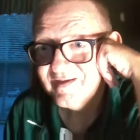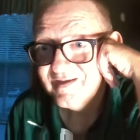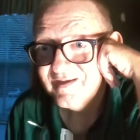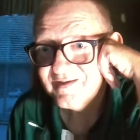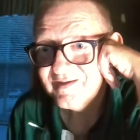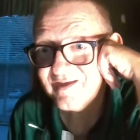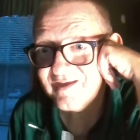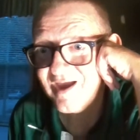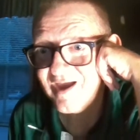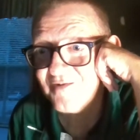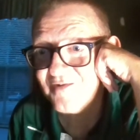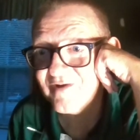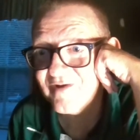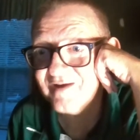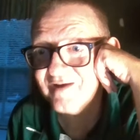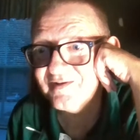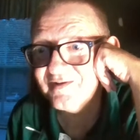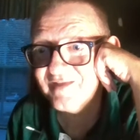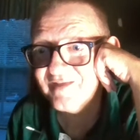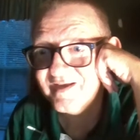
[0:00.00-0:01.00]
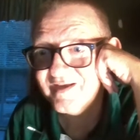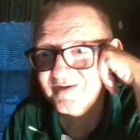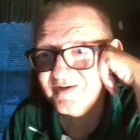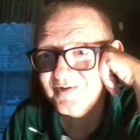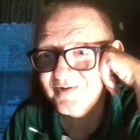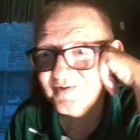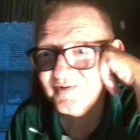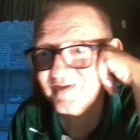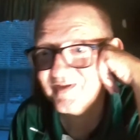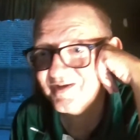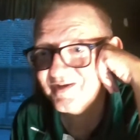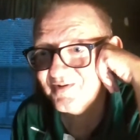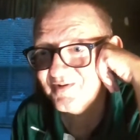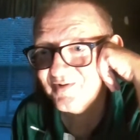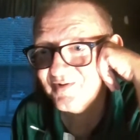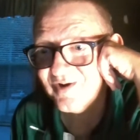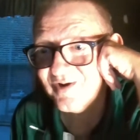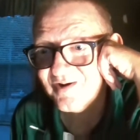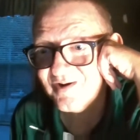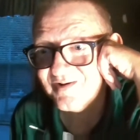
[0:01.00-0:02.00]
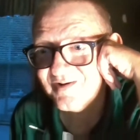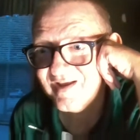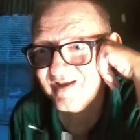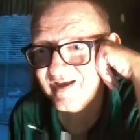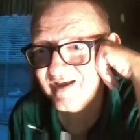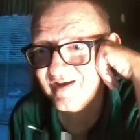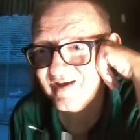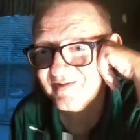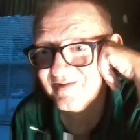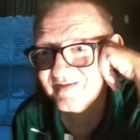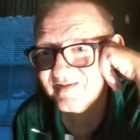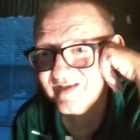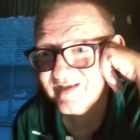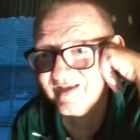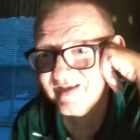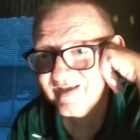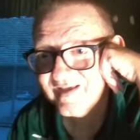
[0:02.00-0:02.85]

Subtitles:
Yeah, Randall, they do. They do guard the house.